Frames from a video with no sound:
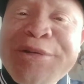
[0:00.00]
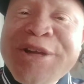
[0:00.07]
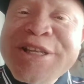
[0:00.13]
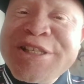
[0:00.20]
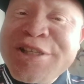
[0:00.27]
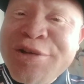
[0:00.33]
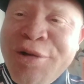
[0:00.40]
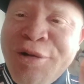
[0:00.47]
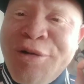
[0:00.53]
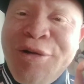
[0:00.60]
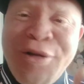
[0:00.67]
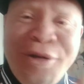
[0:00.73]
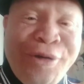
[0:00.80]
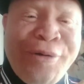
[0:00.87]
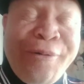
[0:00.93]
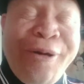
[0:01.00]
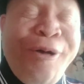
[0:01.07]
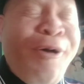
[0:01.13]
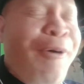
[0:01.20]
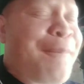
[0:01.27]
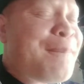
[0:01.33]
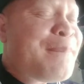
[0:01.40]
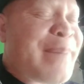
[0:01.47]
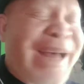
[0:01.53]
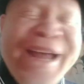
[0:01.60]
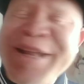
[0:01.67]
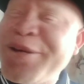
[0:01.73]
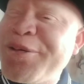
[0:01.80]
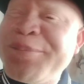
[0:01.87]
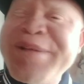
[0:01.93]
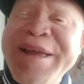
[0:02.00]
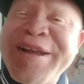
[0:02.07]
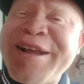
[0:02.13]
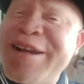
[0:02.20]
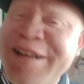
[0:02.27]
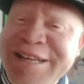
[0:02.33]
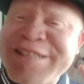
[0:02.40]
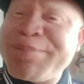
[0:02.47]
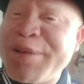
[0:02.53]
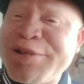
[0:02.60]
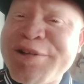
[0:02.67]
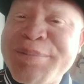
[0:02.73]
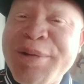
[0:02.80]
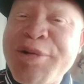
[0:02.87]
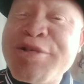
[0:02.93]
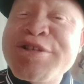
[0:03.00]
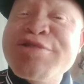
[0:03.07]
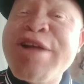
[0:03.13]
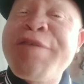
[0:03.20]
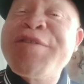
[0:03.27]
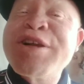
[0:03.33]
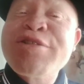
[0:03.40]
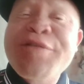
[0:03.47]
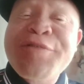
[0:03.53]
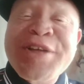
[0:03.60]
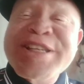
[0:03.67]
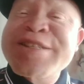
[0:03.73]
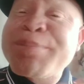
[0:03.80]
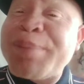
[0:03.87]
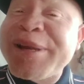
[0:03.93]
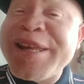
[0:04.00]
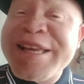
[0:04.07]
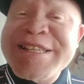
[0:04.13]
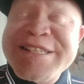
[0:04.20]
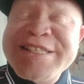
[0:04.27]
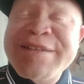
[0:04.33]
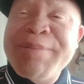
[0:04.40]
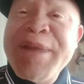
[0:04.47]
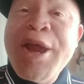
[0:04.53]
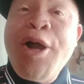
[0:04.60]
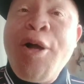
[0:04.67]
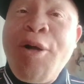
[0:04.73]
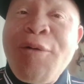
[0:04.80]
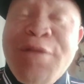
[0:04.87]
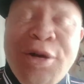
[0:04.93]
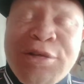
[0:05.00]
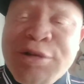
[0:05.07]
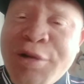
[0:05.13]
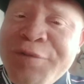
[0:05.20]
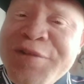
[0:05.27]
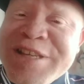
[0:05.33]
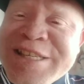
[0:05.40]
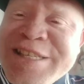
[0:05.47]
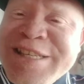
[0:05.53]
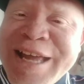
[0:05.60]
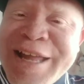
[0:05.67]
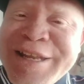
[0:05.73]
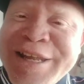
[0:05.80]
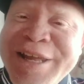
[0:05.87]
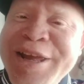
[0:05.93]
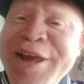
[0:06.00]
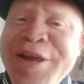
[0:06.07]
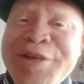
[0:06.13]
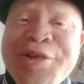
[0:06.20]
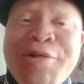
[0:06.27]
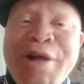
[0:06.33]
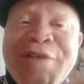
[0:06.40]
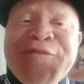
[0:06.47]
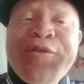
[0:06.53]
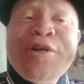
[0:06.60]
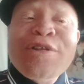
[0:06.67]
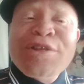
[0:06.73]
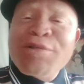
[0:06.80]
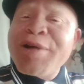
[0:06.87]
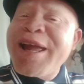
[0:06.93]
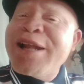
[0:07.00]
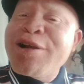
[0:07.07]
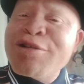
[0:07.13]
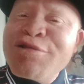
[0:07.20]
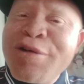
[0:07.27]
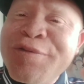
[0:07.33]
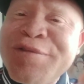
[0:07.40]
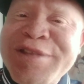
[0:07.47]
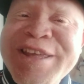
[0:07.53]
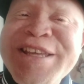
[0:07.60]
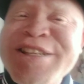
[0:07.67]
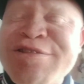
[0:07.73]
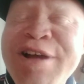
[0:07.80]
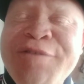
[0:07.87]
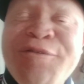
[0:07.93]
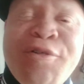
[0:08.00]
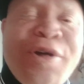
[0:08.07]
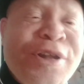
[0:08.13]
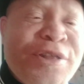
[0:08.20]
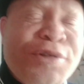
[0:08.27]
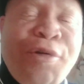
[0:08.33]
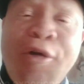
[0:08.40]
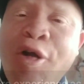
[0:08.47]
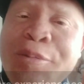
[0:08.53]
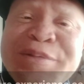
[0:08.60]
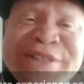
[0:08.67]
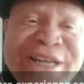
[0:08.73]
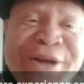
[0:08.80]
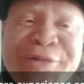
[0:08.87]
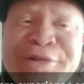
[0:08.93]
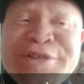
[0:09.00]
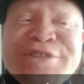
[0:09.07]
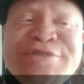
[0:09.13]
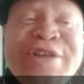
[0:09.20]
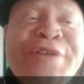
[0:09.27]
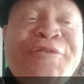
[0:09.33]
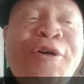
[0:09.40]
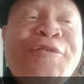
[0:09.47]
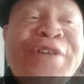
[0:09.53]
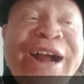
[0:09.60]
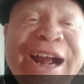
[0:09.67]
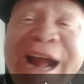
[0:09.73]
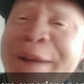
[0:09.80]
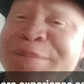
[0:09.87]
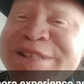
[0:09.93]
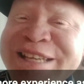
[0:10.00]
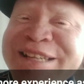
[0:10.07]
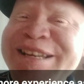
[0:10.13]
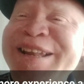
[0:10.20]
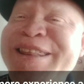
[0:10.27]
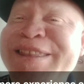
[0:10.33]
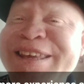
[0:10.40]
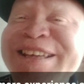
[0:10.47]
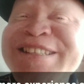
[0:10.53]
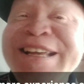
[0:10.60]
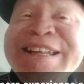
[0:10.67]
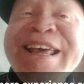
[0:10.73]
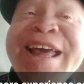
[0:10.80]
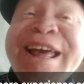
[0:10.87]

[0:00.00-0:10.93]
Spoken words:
you reach your goal, oh man, you'll be a great person because you have a lot of experience. Through this journey, you have gone through a lot of things. You have gone through obstacles. You have overcome certain things.